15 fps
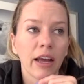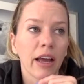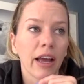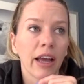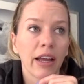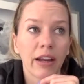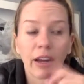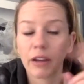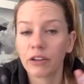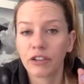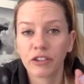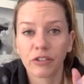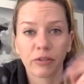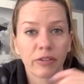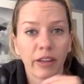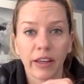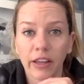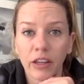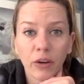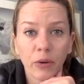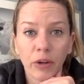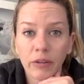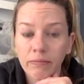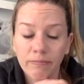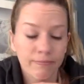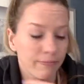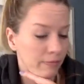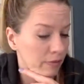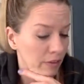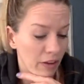And I was just like, you know what?
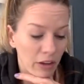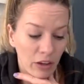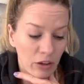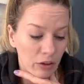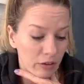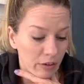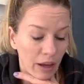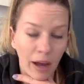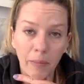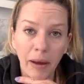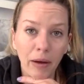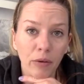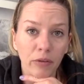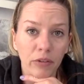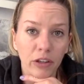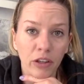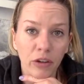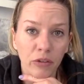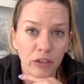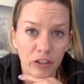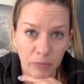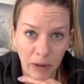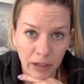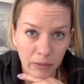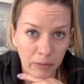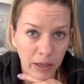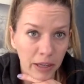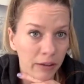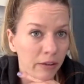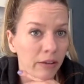I'm out. You don't respect
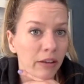me.